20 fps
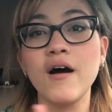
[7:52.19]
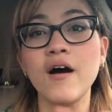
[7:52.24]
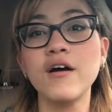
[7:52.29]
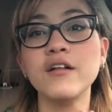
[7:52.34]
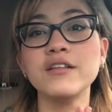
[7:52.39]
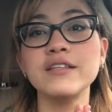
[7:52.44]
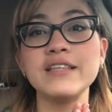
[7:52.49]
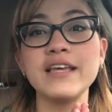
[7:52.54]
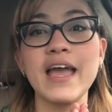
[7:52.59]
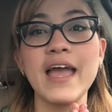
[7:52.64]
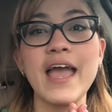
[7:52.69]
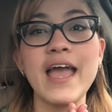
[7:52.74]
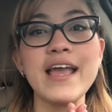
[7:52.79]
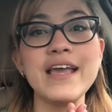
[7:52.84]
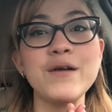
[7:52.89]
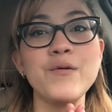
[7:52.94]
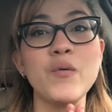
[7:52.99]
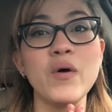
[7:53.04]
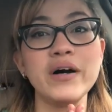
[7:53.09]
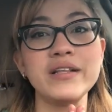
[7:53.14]
Only the
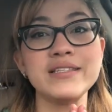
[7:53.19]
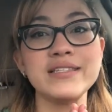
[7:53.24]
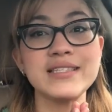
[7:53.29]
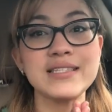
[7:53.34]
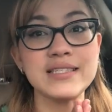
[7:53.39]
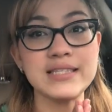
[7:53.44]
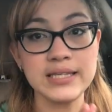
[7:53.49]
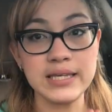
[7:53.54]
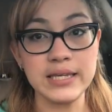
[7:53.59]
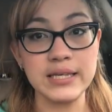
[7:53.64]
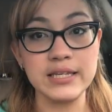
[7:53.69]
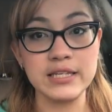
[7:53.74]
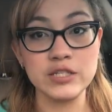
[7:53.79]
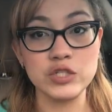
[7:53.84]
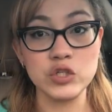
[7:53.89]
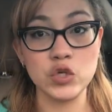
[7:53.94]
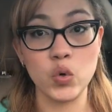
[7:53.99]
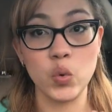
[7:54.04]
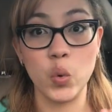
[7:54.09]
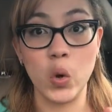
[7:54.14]
A1C,
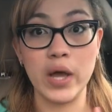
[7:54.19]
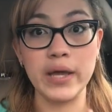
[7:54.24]
so